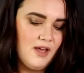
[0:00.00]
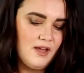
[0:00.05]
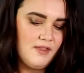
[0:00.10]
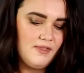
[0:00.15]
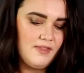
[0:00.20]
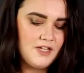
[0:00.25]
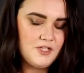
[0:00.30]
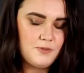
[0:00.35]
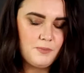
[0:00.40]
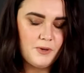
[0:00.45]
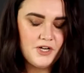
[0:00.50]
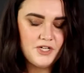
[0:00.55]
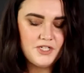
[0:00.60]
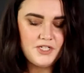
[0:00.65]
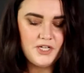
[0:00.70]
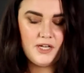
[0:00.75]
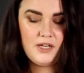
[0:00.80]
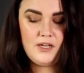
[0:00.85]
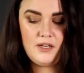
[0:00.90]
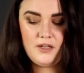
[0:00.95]
This
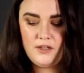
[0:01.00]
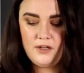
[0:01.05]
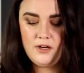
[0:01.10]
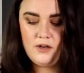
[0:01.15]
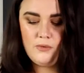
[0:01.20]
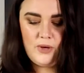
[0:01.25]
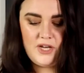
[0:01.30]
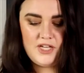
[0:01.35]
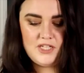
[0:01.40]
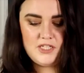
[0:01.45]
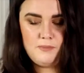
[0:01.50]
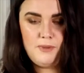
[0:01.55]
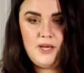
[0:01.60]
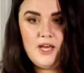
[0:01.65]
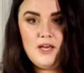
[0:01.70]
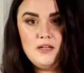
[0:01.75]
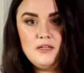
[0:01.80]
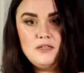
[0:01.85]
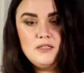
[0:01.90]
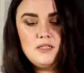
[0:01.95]
particular
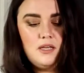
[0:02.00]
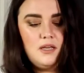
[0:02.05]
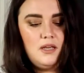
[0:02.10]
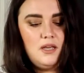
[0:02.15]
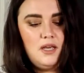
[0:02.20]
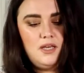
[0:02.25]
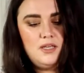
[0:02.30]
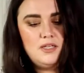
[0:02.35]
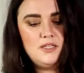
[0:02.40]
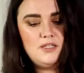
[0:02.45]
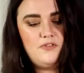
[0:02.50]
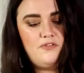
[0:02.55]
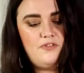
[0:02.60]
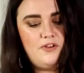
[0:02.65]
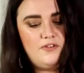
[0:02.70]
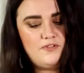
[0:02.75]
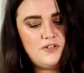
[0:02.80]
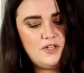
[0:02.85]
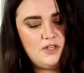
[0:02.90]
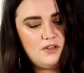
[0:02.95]
waistband is
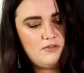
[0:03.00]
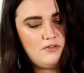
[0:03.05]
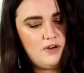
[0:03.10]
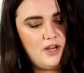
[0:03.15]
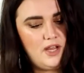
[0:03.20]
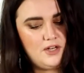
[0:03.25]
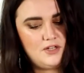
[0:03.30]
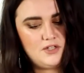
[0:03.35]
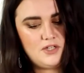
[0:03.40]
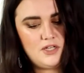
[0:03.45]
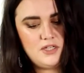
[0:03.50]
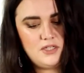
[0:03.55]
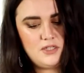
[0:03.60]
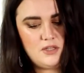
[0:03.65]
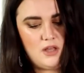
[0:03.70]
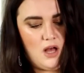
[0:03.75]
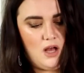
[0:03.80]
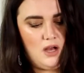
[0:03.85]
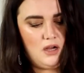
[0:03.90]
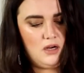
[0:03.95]
53 inches
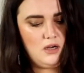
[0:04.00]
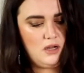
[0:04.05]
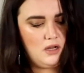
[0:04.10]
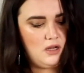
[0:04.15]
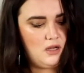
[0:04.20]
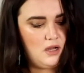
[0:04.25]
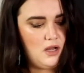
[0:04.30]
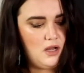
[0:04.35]
long.